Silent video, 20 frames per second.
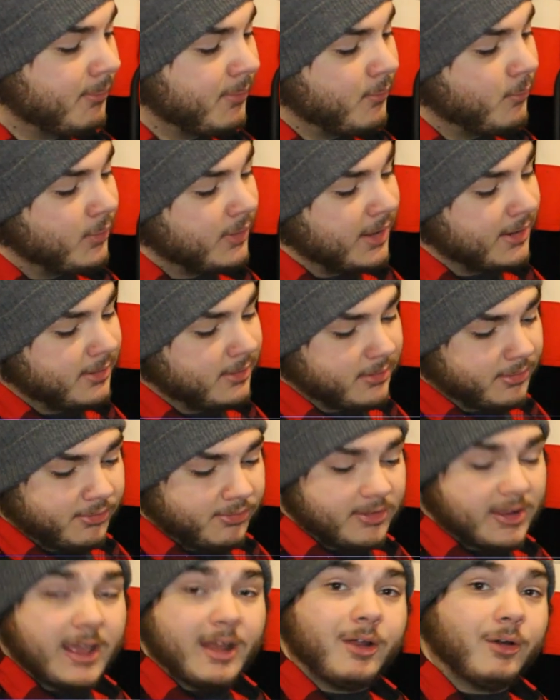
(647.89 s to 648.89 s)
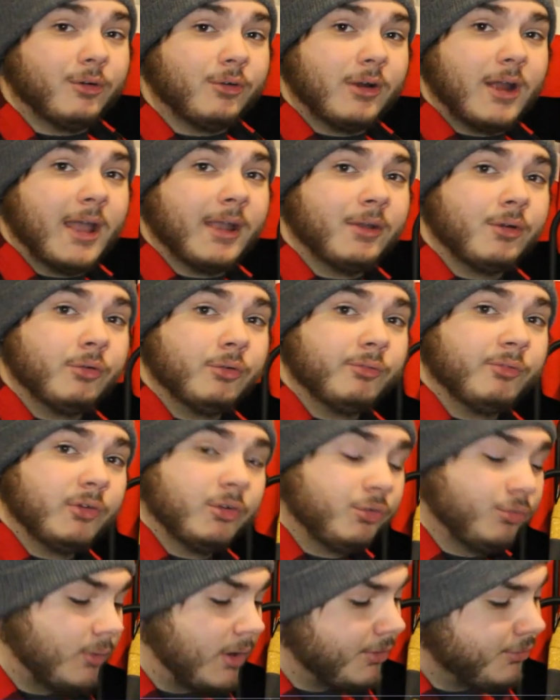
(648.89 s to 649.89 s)
but when I did a Seattle Kraken
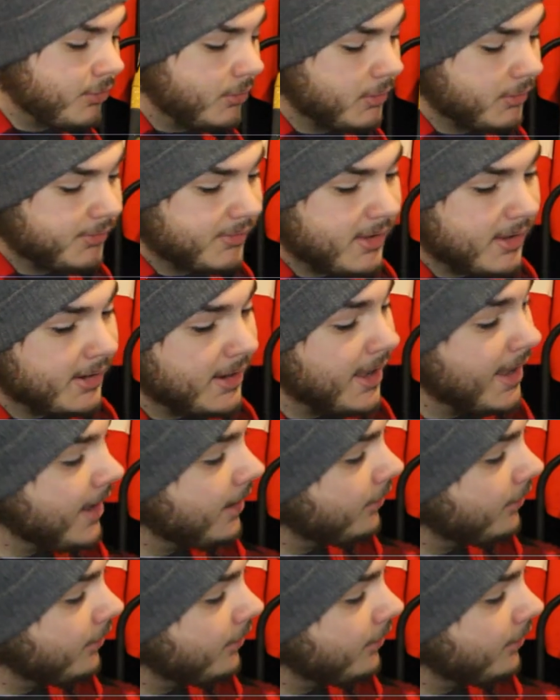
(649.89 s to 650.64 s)
reverse retro design, I